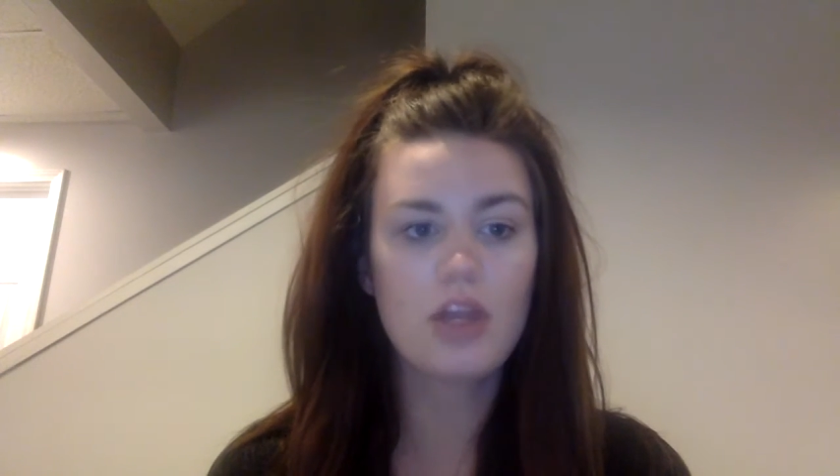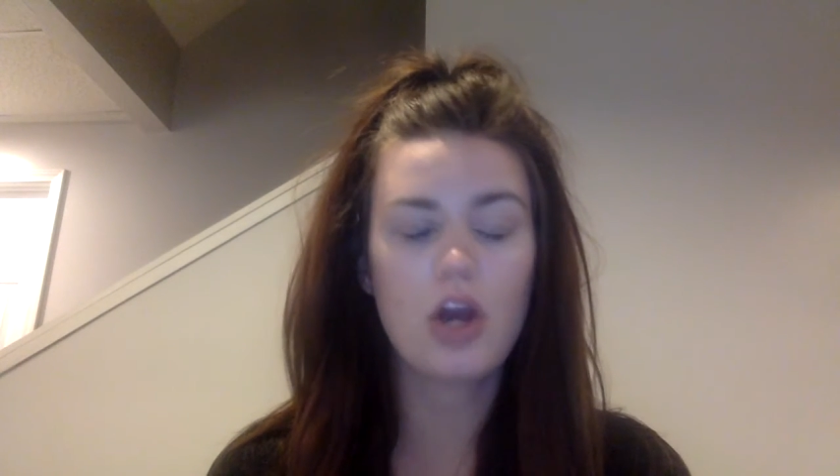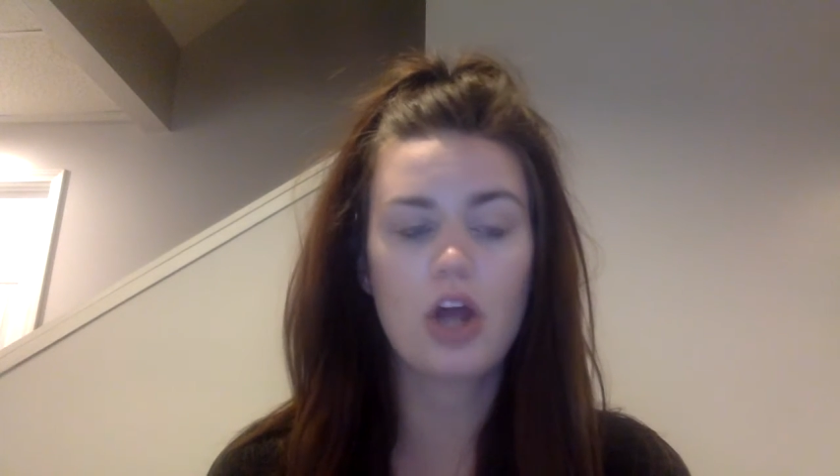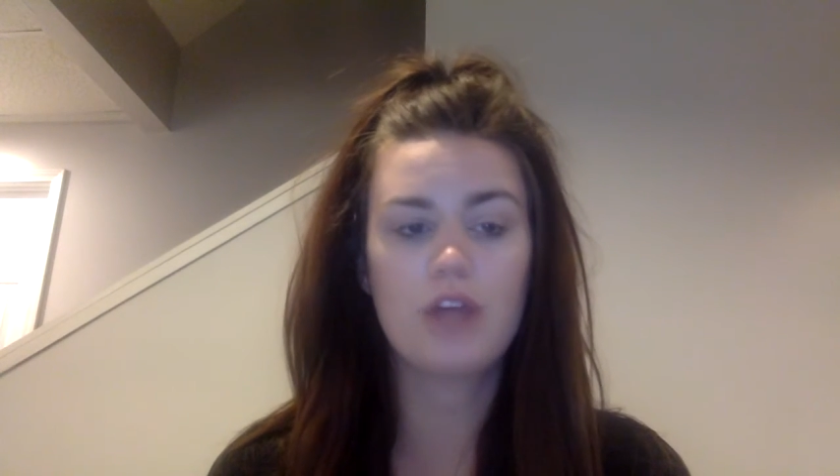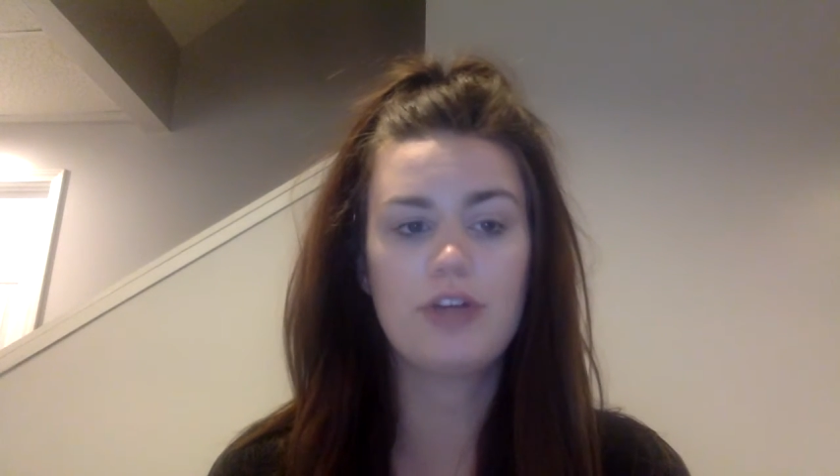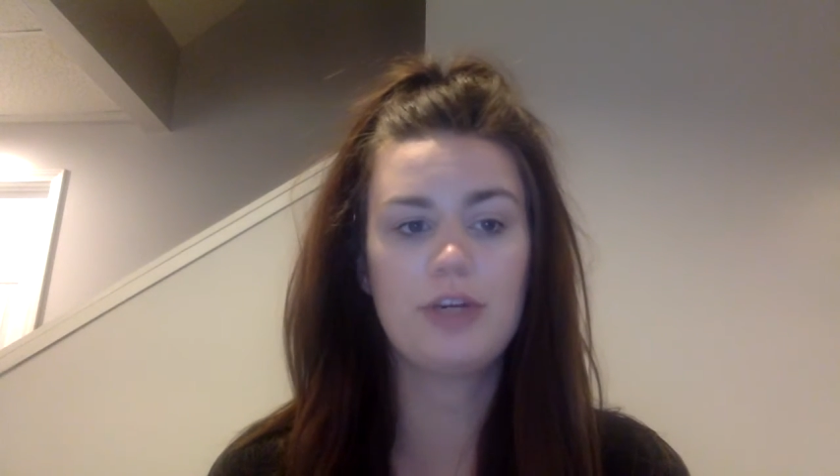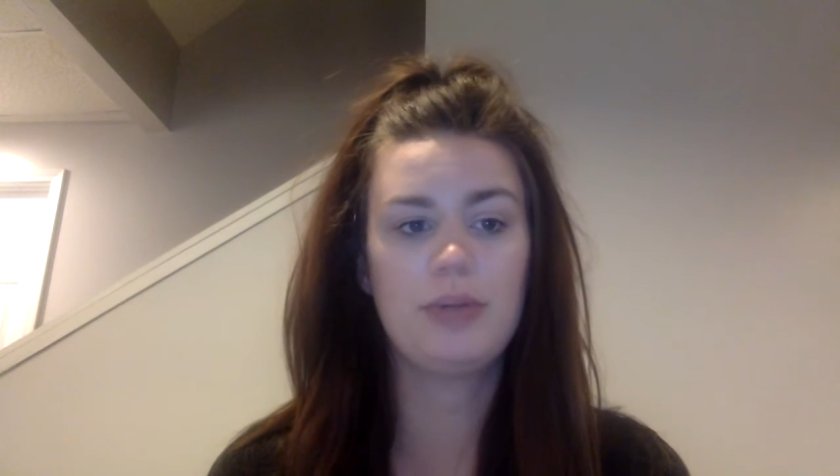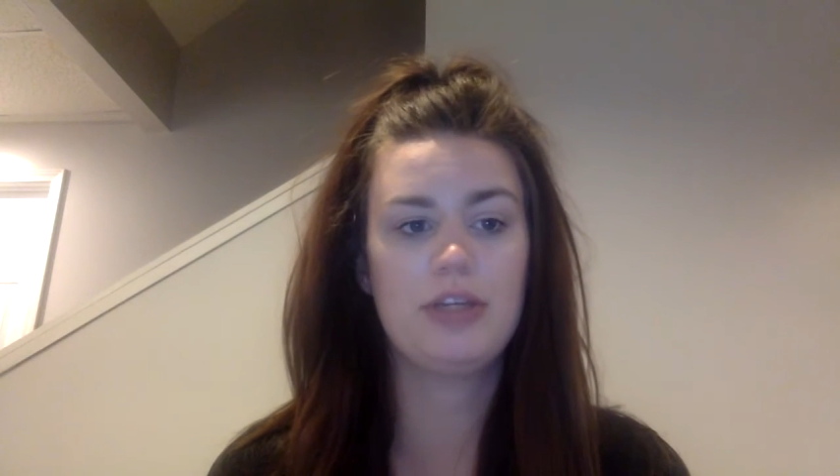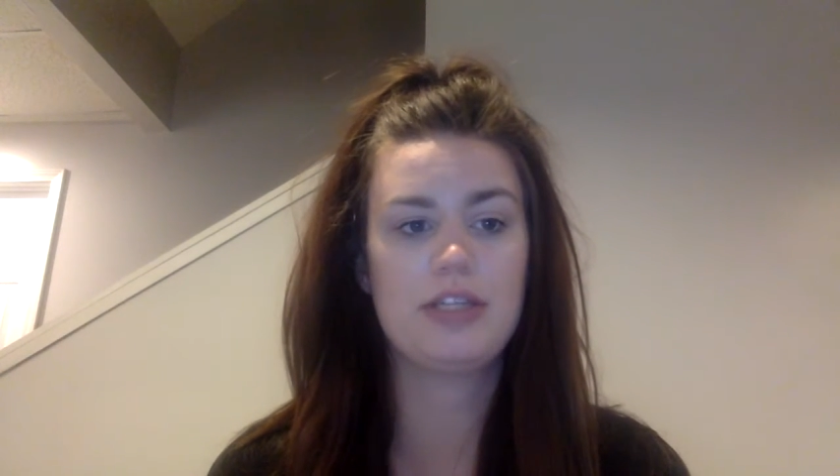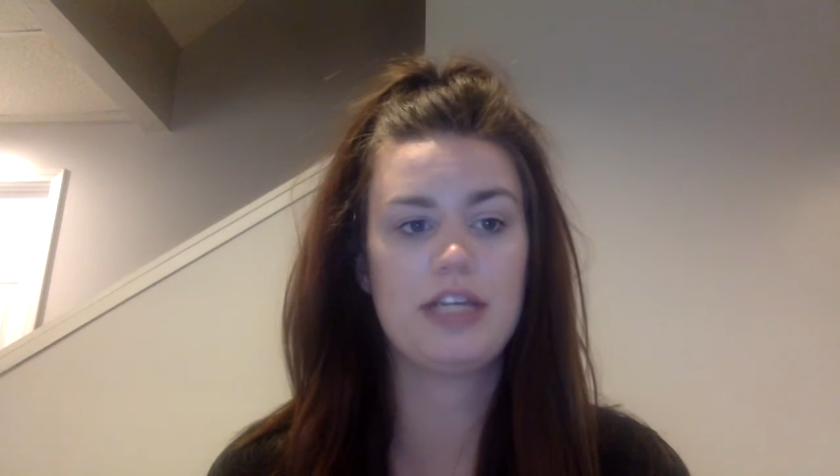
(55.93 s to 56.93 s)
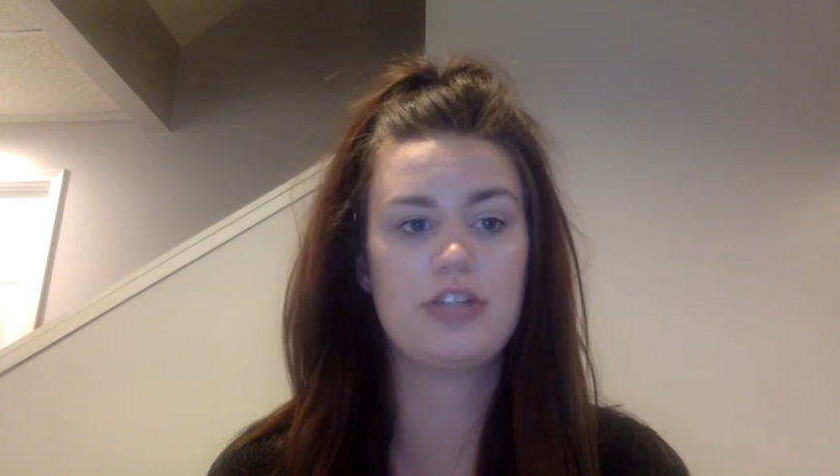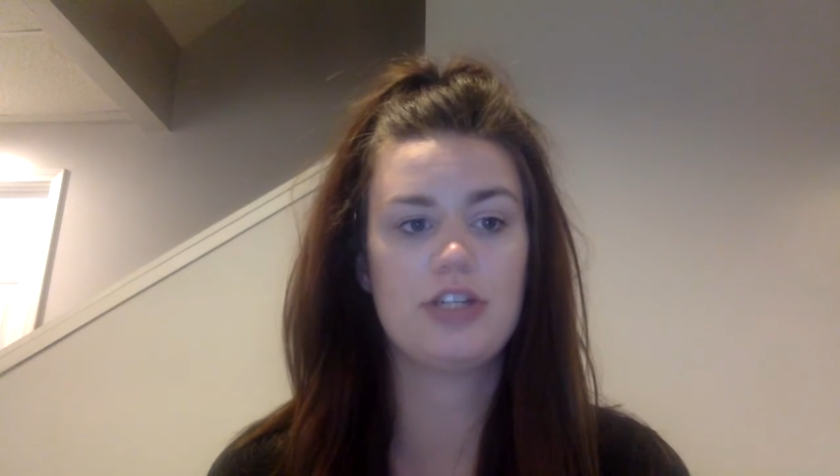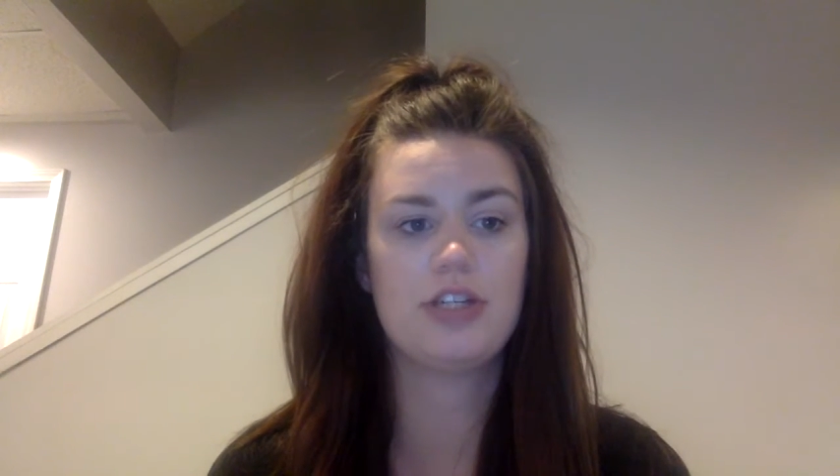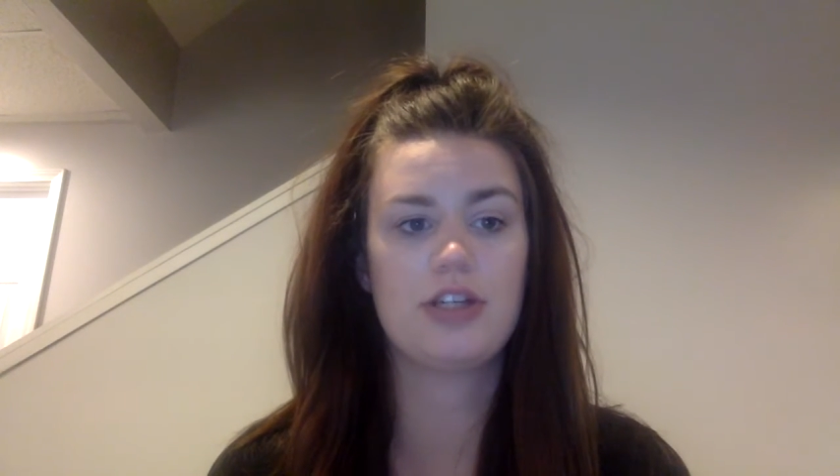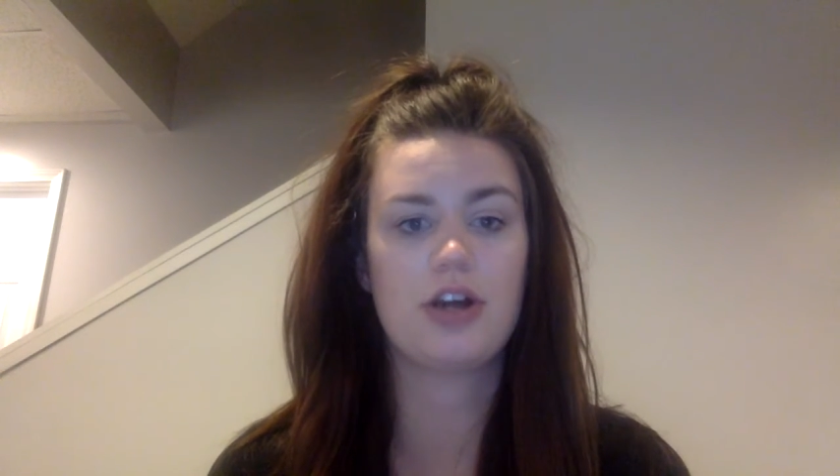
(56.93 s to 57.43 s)
All of her
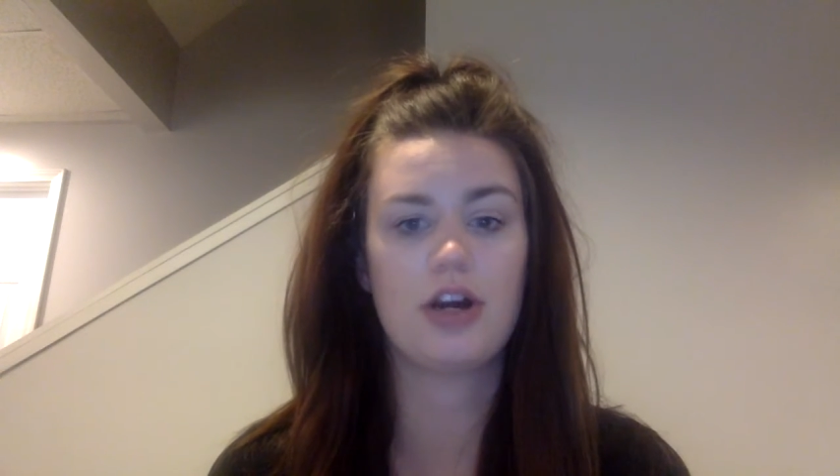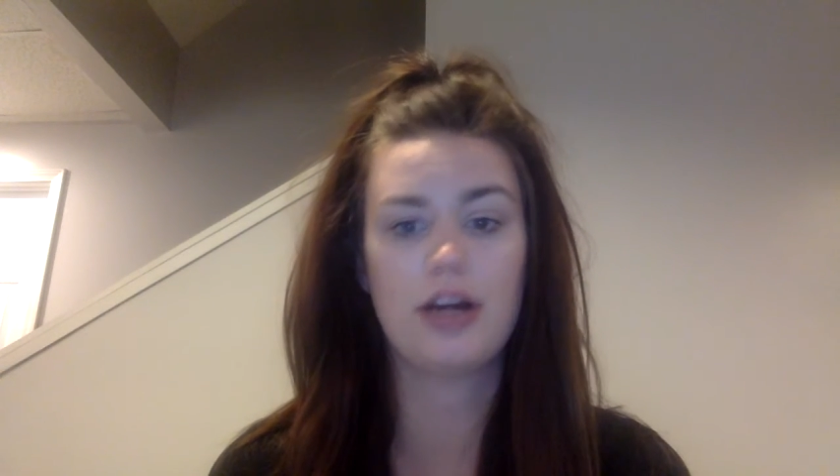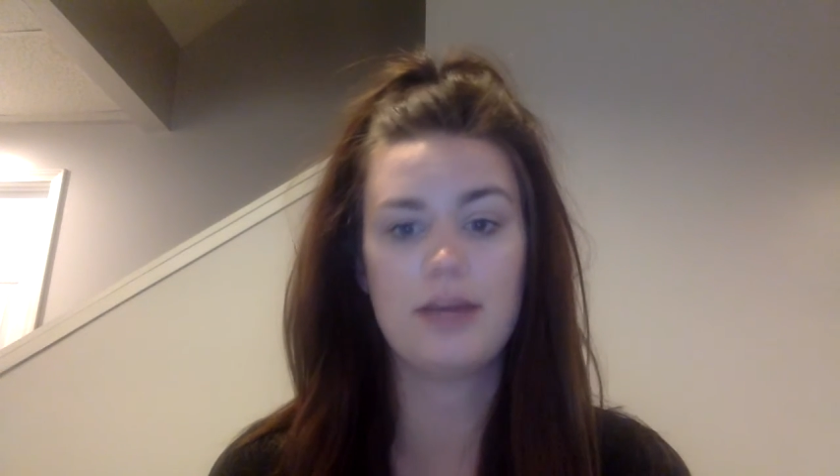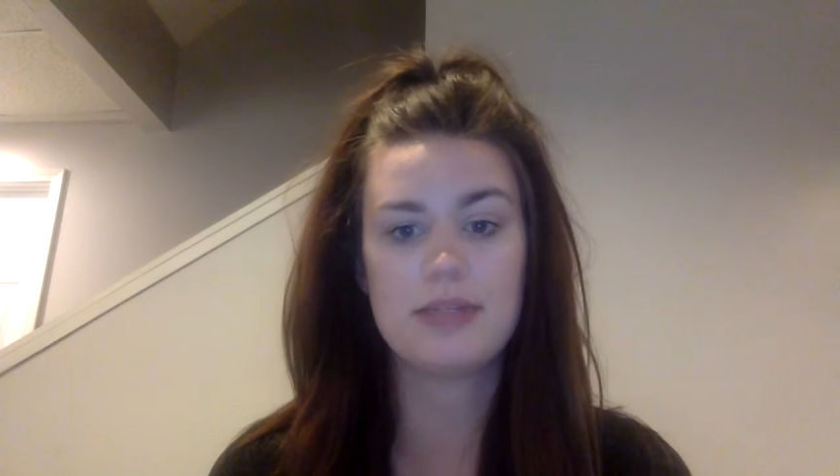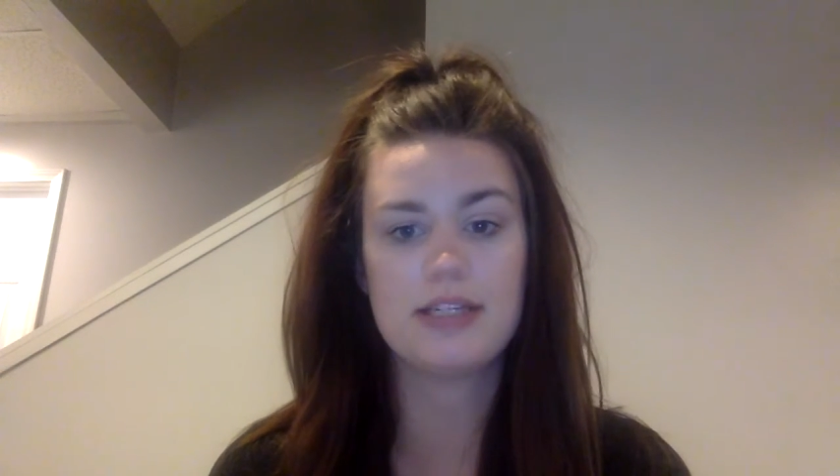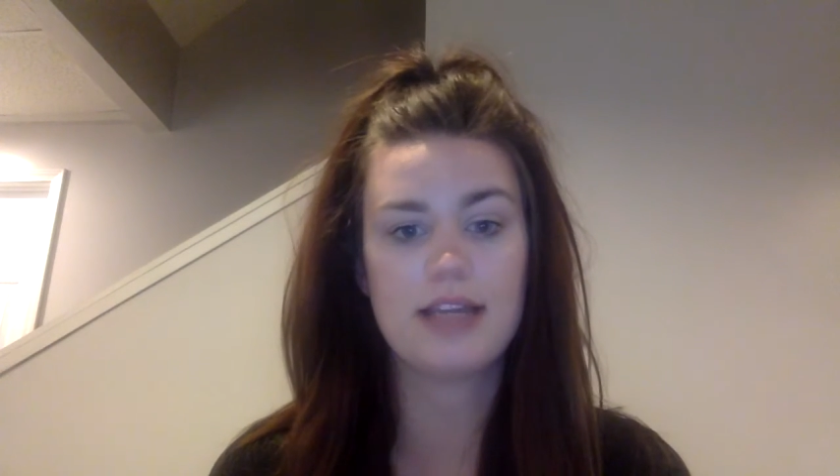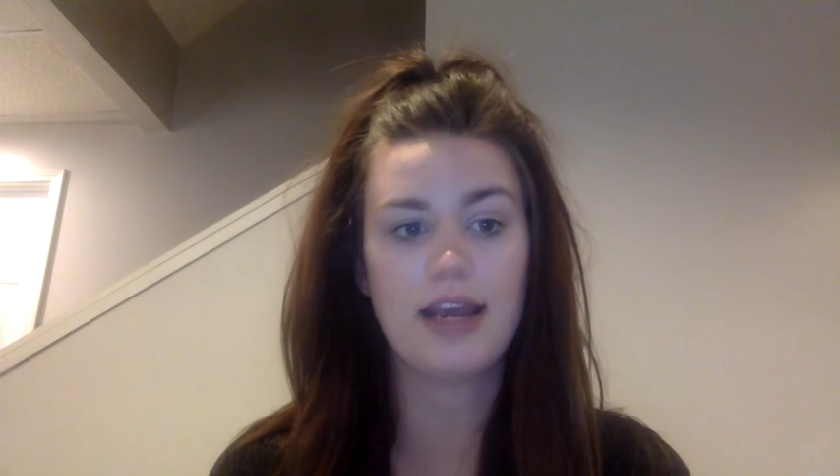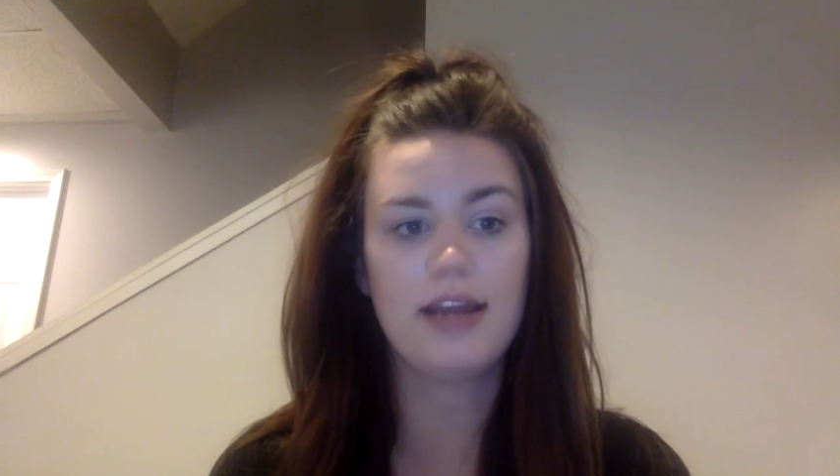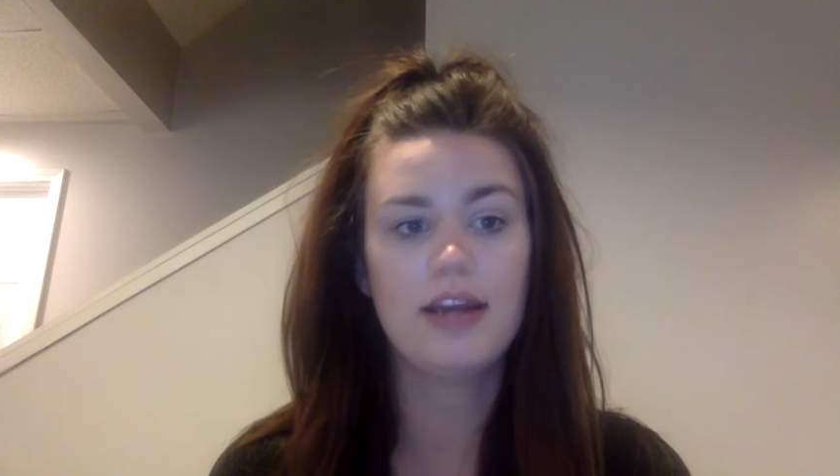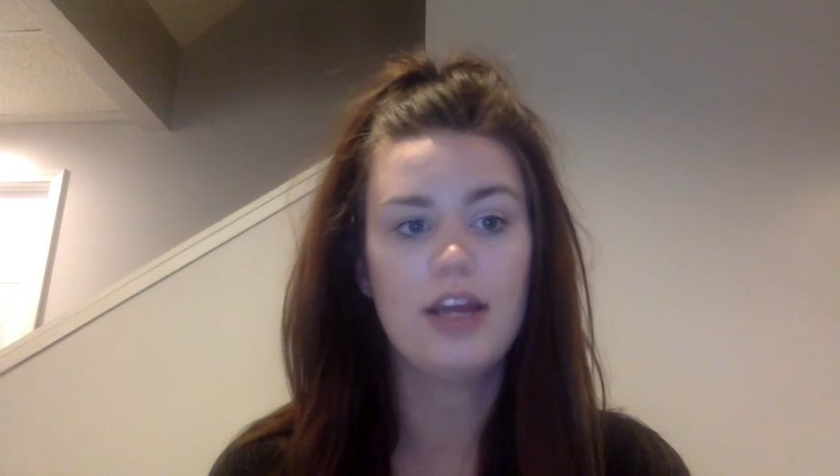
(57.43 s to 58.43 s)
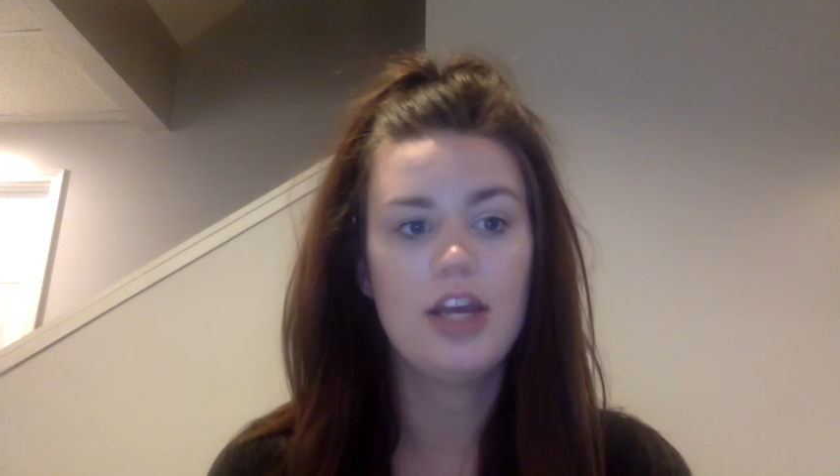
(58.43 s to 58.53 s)
immunizations are up to date.